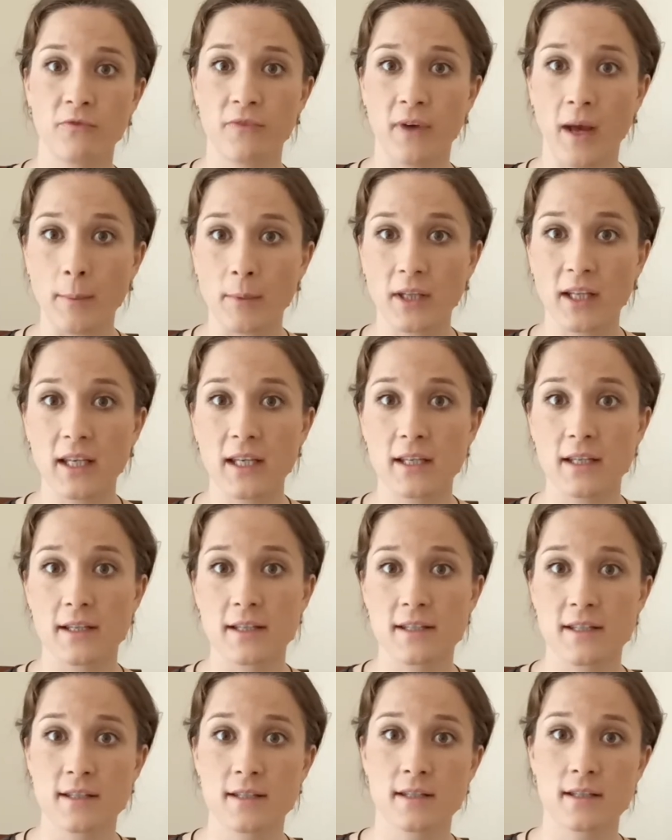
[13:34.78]
family
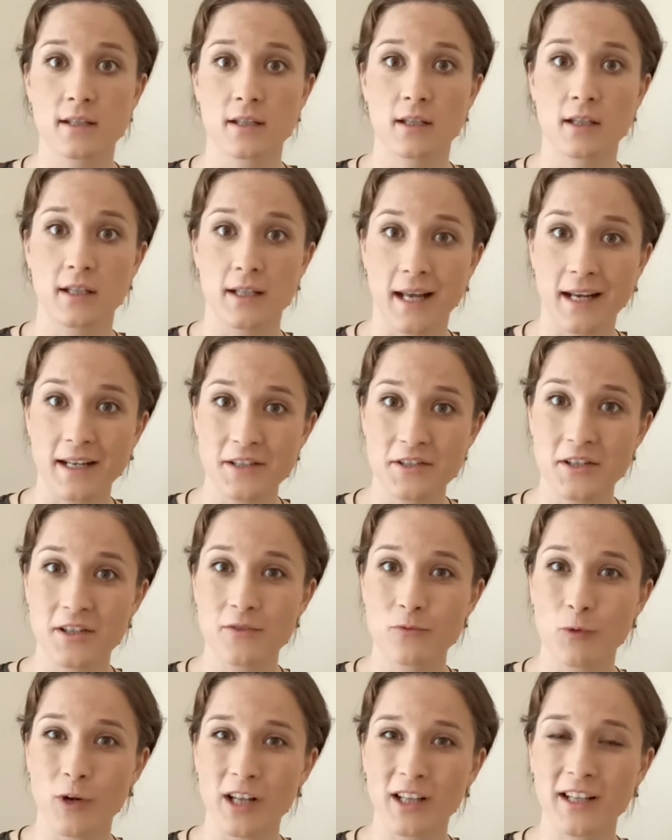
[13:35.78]
is
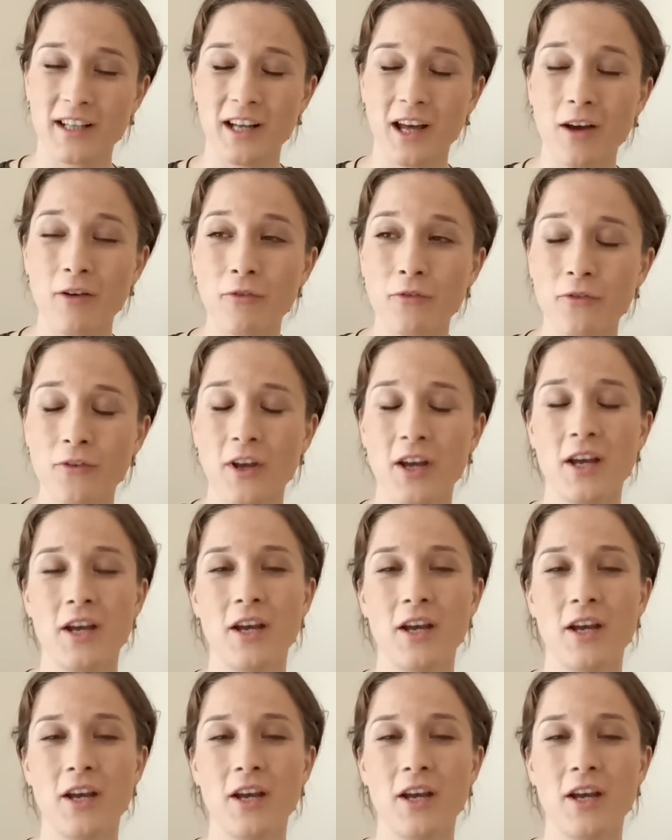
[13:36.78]
connected well enough,